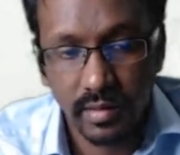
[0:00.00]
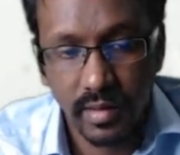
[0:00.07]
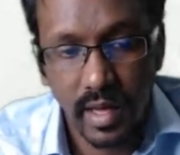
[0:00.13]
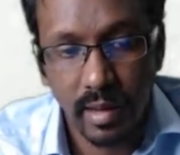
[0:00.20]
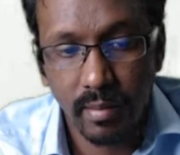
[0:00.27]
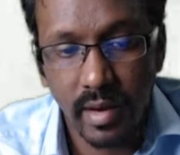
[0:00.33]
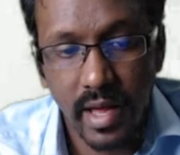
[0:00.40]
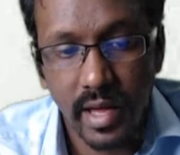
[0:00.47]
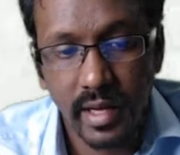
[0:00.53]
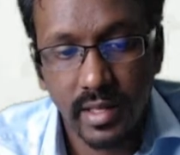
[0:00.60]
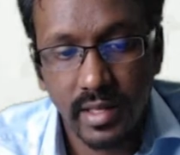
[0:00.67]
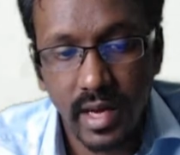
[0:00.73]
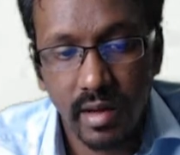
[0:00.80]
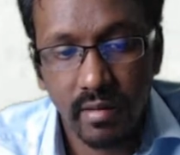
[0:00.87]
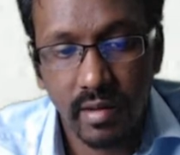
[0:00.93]
Same
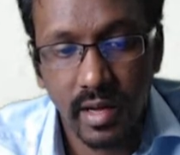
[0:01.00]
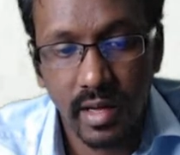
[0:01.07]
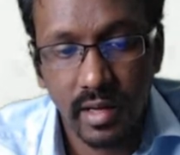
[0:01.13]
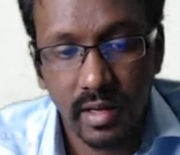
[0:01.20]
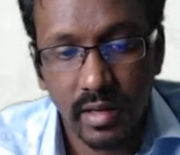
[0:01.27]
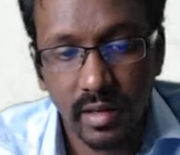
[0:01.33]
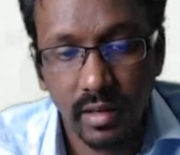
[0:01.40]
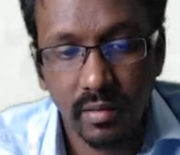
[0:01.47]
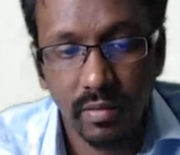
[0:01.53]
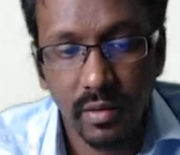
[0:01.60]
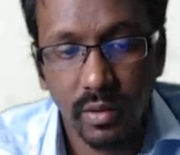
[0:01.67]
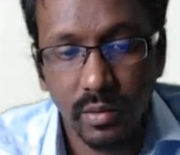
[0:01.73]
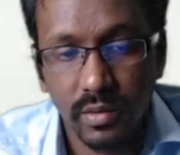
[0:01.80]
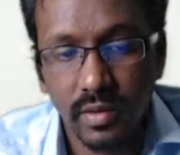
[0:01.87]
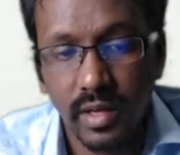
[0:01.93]
like Java,
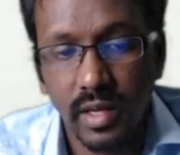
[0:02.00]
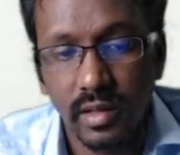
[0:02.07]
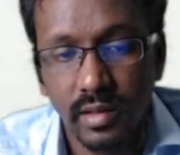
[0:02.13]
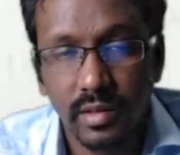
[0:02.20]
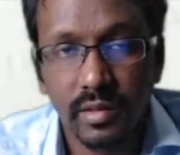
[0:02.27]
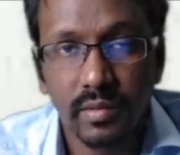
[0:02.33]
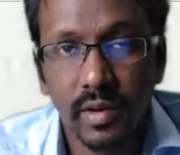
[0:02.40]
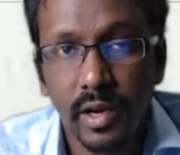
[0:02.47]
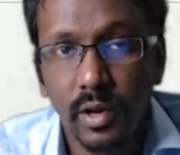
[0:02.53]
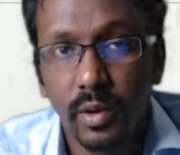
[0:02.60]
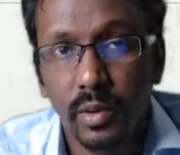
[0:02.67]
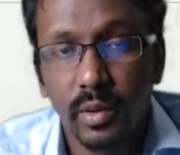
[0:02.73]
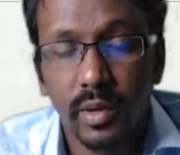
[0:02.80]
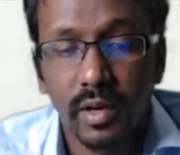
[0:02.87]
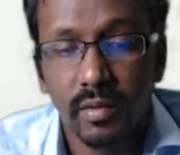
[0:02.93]
if you see this
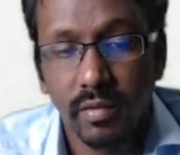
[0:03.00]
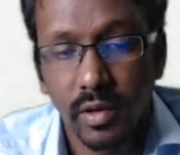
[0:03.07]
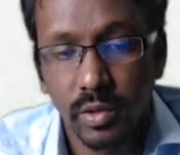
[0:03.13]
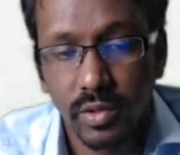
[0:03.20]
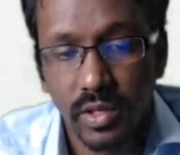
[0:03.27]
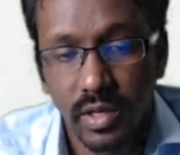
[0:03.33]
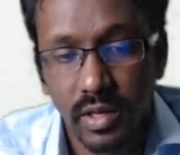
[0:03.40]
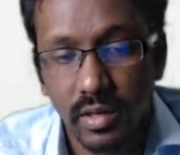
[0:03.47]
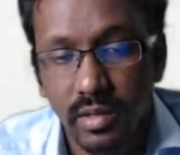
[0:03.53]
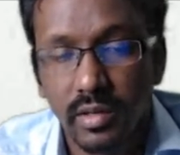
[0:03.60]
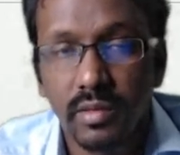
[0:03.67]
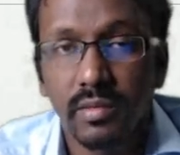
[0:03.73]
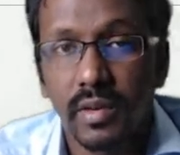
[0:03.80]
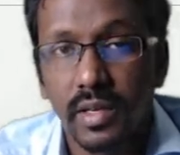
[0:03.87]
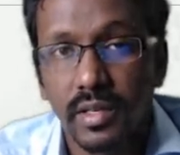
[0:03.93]
video in future,
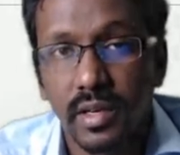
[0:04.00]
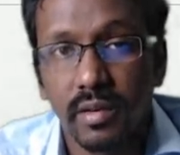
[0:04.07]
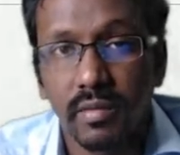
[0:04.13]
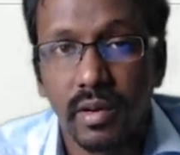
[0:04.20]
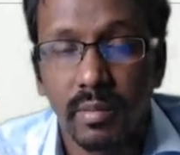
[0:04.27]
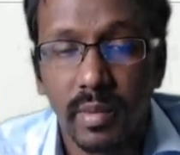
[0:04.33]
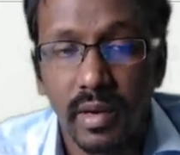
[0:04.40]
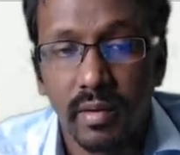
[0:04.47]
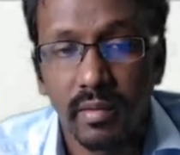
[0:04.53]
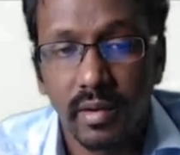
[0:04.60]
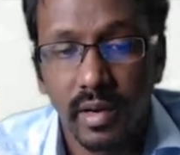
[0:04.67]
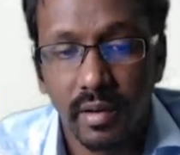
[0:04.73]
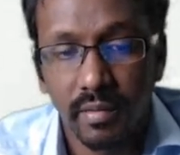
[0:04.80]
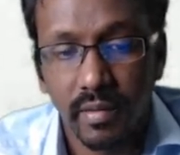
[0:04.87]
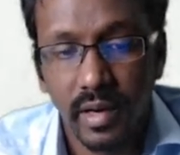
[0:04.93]
this version will be
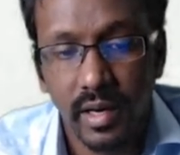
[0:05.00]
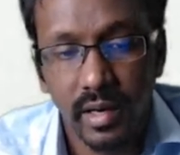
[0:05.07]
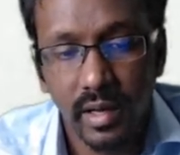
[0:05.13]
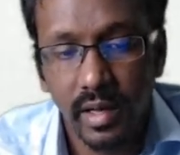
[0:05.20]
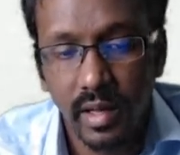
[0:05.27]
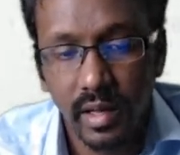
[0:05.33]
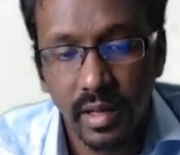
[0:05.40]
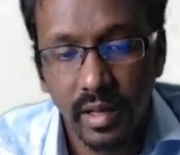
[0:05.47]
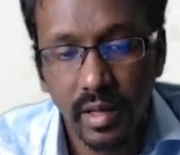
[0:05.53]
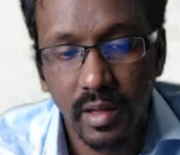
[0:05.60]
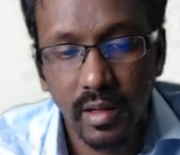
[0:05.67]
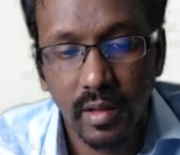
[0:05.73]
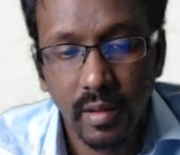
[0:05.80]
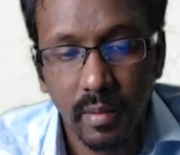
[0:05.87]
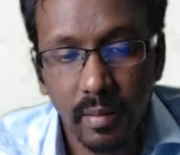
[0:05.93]
different,
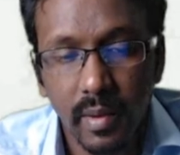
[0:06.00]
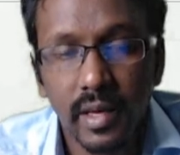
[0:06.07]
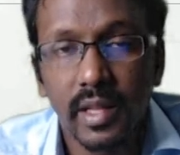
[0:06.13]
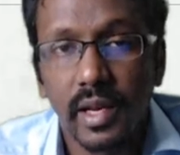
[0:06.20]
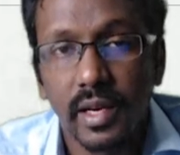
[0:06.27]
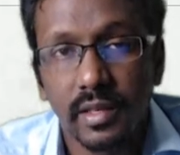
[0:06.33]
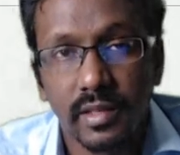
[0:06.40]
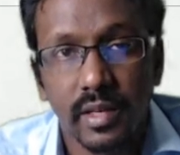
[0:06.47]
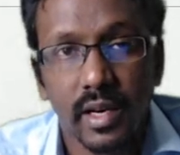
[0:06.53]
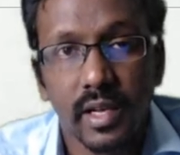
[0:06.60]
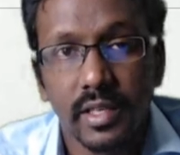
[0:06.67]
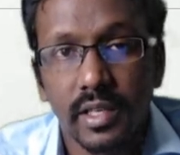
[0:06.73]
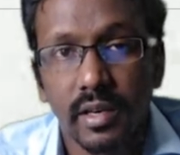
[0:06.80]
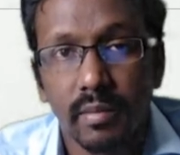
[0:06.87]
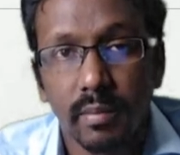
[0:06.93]
but the
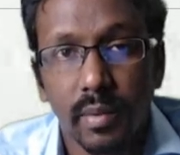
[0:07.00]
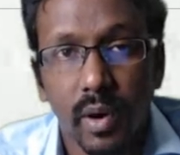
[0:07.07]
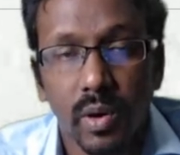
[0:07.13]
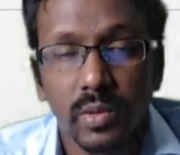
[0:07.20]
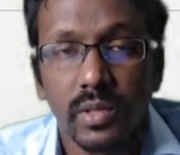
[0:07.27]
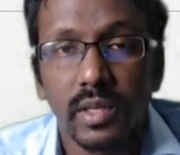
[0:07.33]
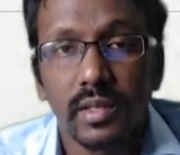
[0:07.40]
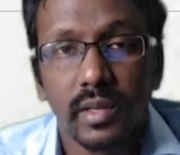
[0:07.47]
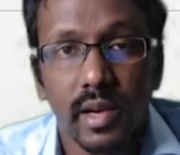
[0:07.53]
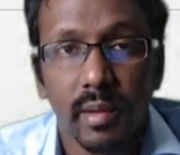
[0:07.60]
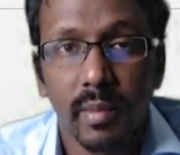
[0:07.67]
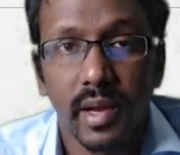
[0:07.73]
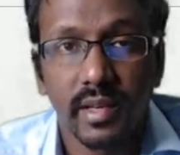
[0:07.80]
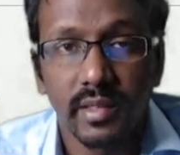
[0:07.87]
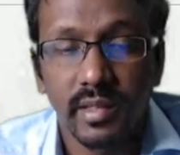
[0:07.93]
installation process
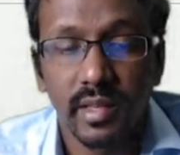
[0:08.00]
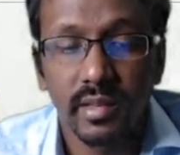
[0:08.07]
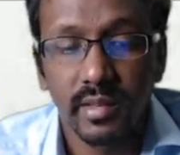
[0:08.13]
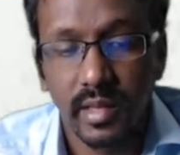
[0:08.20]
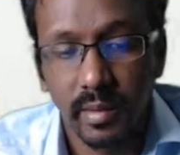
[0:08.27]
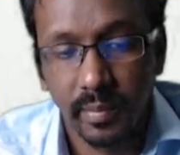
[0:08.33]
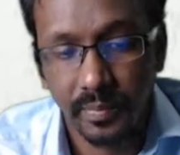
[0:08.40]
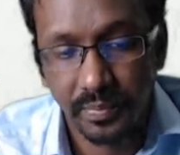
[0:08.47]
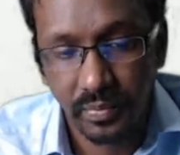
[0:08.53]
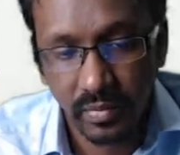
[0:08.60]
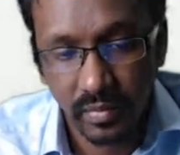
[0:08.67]
remains the same.